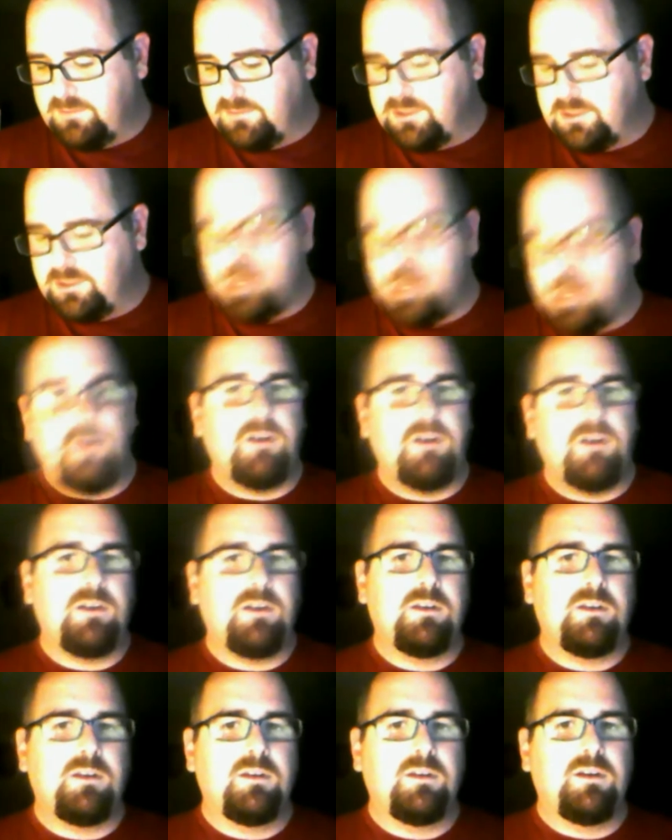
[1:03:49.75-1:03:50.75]
Joker.
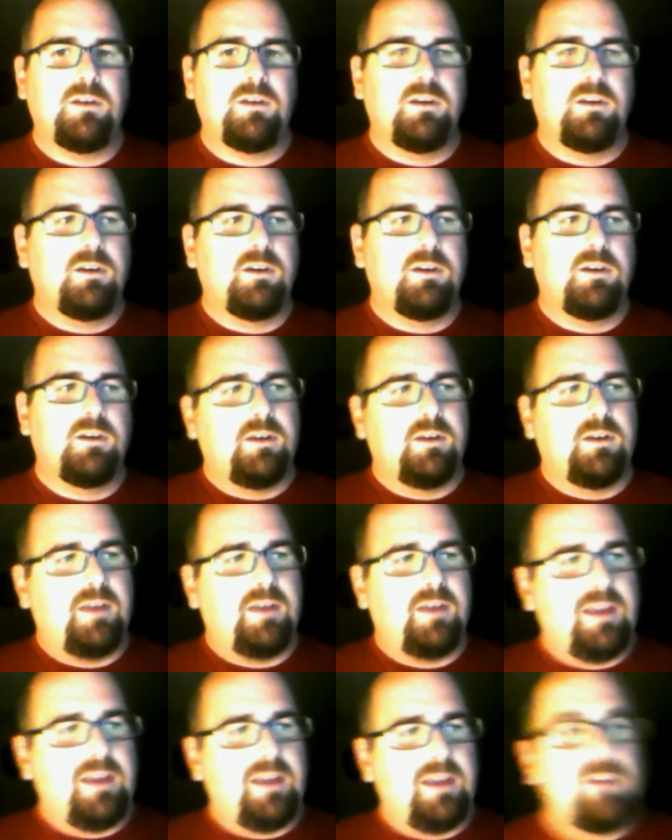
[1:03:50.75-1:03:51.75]

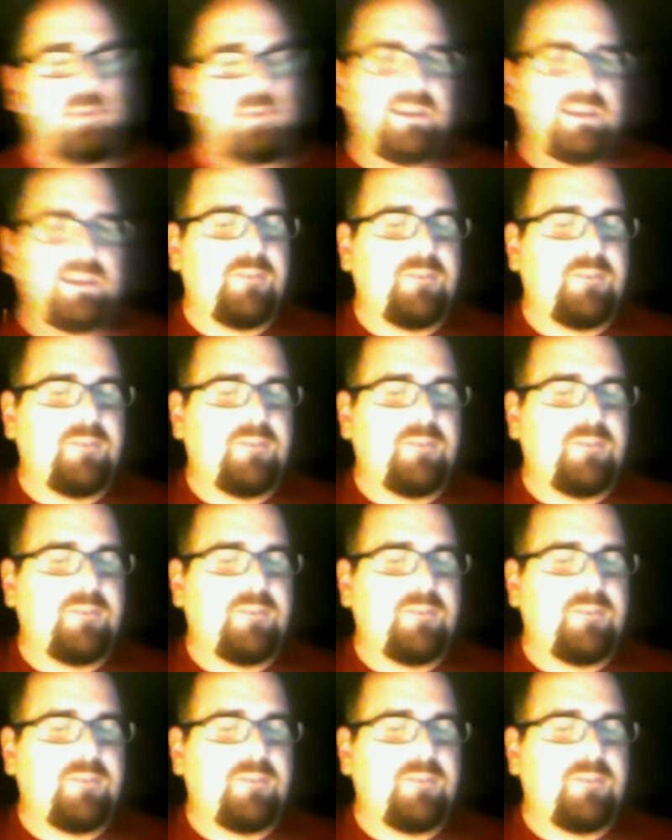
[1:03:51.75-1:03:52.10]
Ingram could definitely